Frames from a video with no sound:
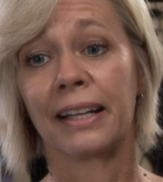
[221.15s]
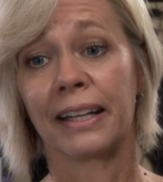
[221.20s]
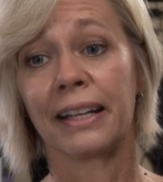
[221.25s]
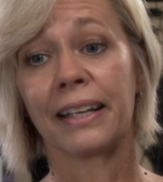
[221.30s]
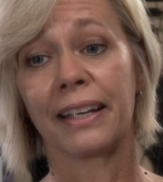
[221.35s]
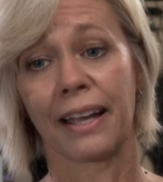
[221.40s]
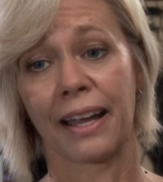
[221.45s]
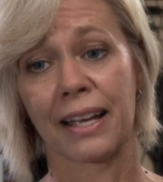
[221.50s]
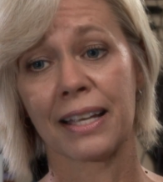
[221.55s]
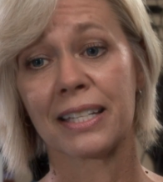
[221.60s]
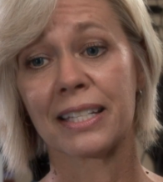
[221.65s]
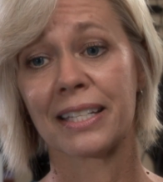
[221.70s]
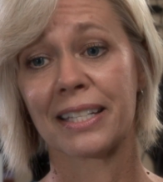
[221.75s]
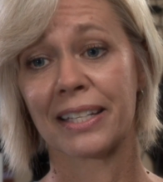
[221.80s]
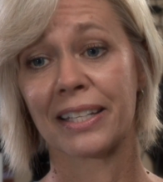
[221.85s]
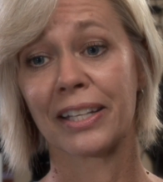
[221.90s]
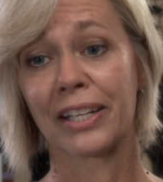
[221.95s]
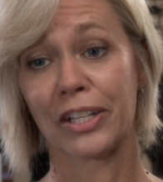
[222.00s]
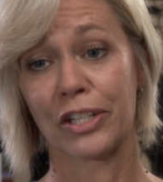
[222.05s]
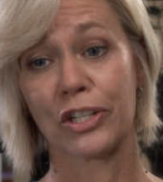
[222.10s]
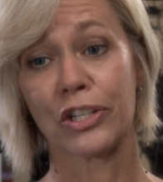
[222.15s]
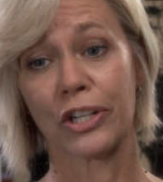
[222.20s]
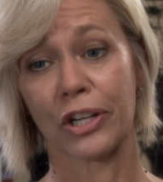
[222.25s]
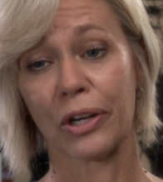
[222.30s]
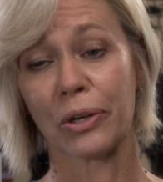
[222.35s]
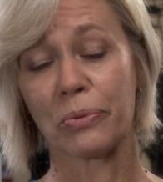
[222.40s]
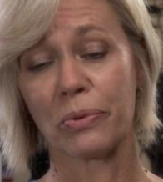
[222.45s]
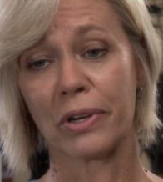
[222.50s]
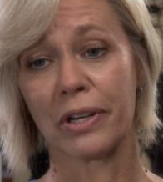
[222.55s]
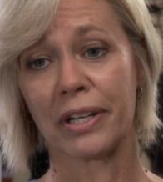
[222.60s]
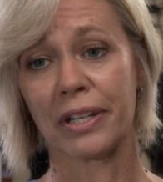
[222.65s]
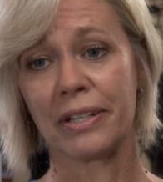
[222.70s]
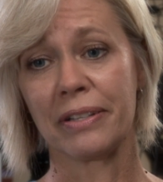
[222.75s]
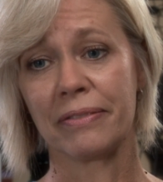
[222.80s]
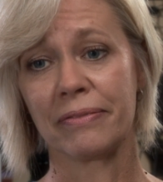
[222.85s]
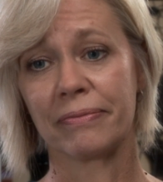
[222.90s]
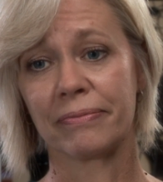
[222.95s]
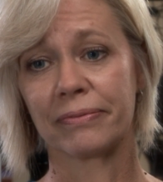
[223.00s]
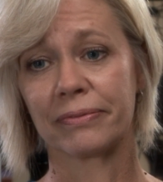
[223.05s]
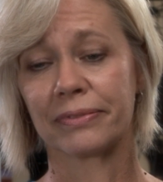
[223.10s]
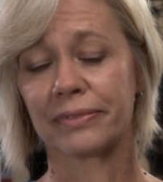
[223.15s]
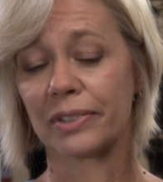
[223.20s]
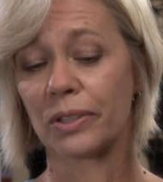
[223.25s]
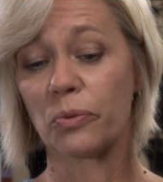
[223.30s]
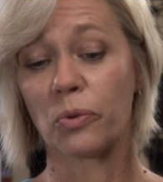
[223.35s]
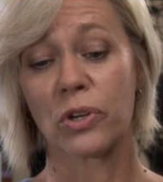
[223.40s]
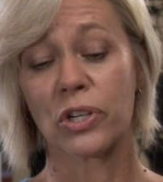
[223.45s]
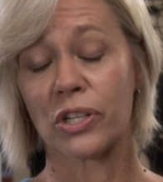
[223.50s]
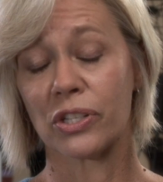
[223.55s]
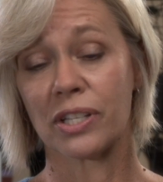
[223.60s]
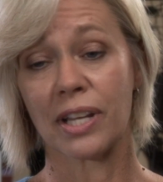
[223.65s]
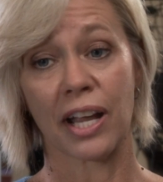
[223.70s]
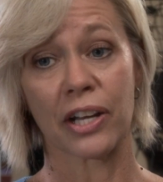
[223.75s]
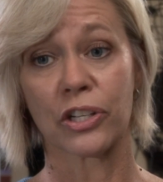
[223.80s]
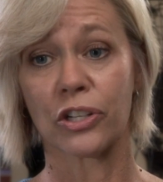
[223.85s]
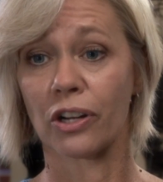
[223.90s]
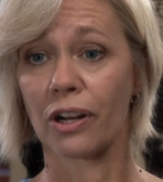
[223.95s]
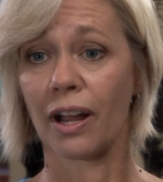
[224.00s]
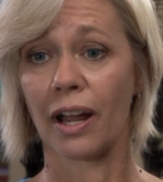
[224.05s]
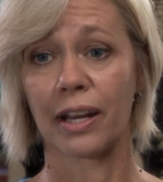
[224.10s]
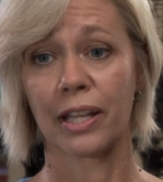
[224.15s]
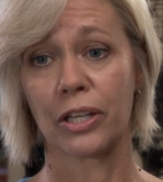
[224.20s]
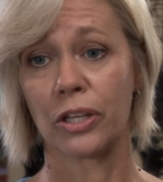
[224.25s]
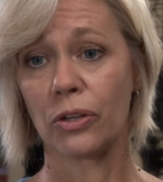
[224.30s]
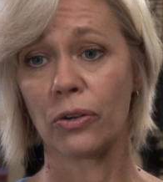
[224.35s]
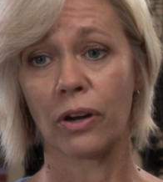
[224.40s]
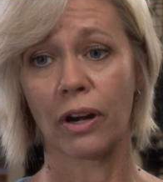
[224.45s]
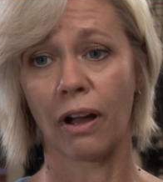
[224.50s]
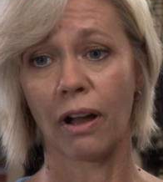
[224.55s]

Yes, it sure would. We're just not sure how to do it